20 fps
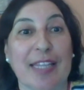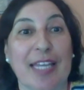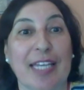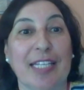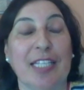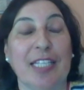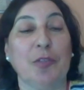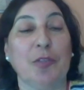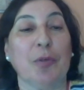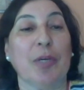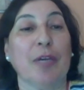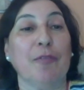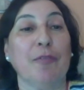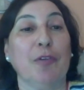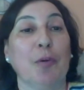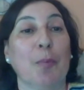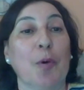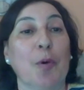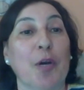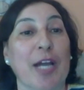They need to give
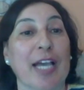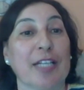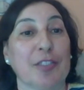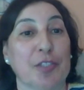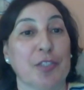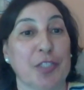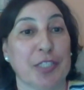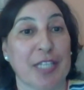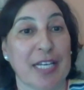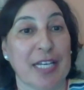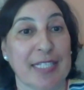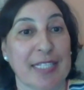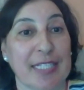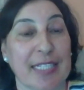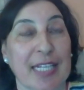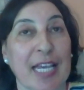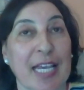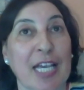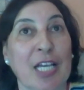you more exercises